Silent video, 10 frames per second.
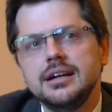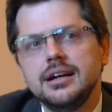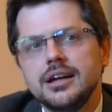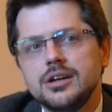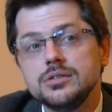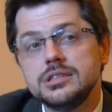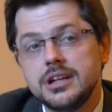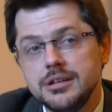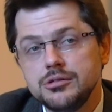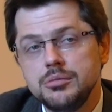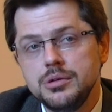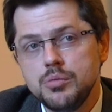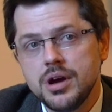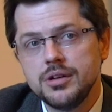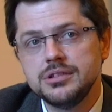I consider him to be
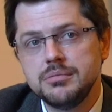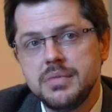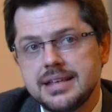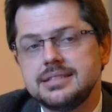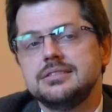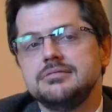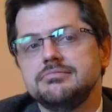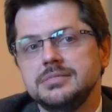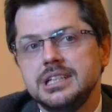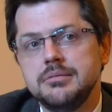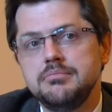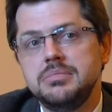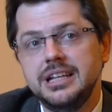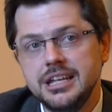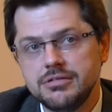one of the best
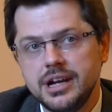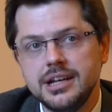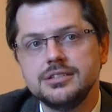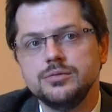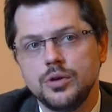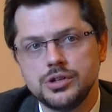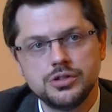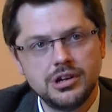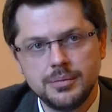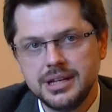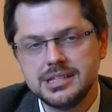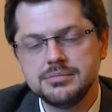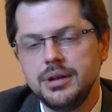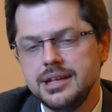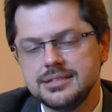playwrights, for sure. I mean, his
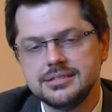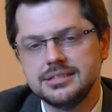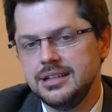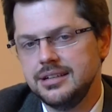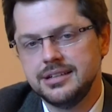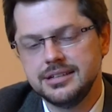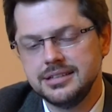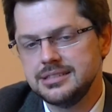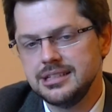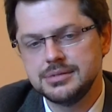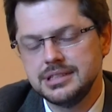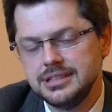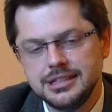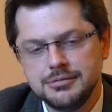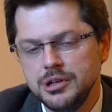plays is something
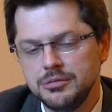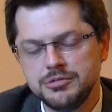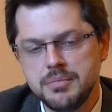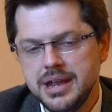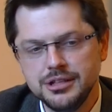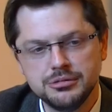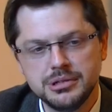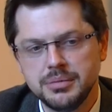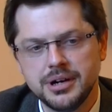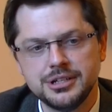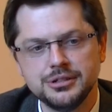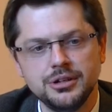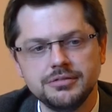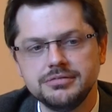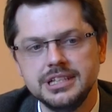that will remain to be part
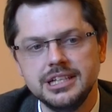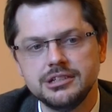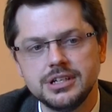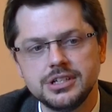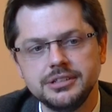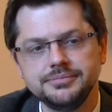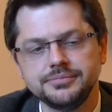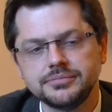of the literature